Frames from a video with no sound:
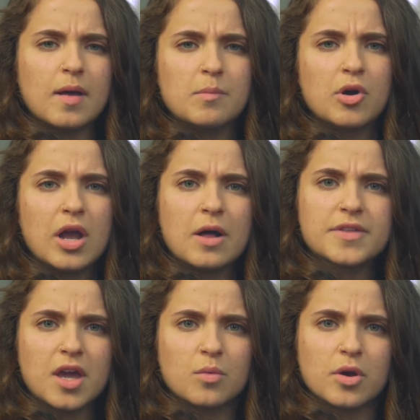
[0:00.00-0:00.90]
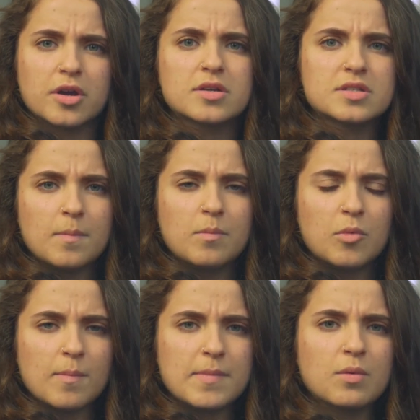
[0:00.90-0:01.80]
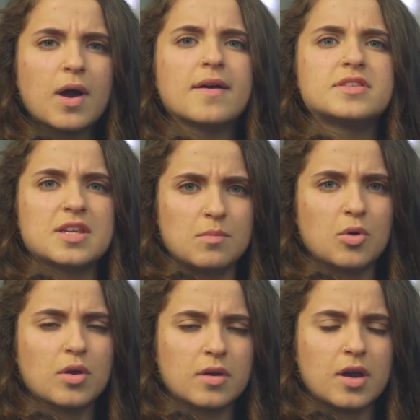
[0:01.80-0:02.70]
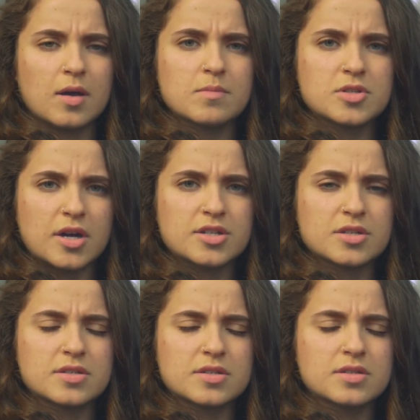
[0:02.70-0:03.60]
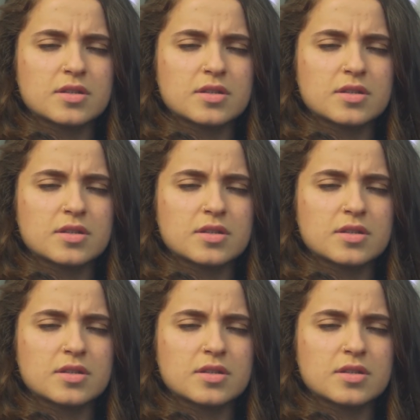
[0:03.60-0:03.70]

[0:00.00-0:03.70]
more healthcare workers, more midwives, and more doctors.